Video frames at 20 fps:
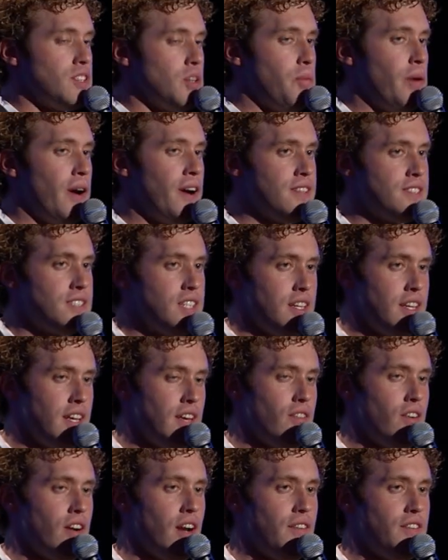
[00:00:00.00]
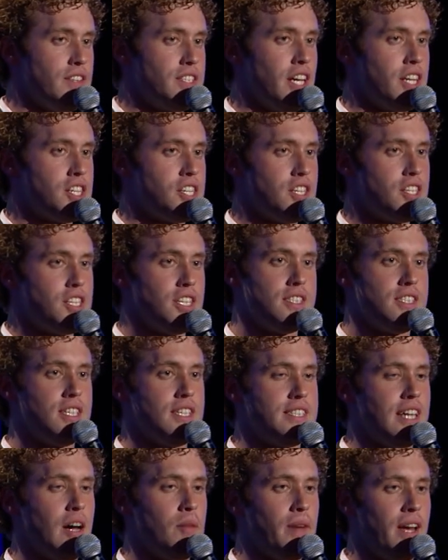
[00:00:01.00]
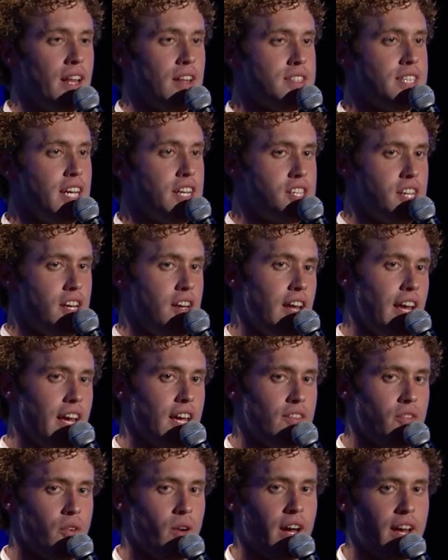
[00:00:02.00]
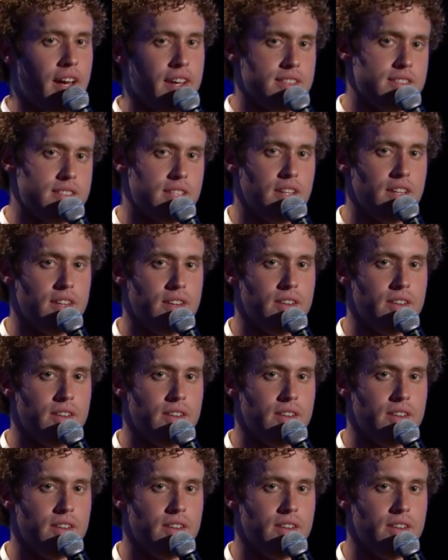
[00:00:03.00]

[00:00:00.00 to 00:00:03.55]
her parents didn't give her enough attention, she seeks out male attention in negative ways.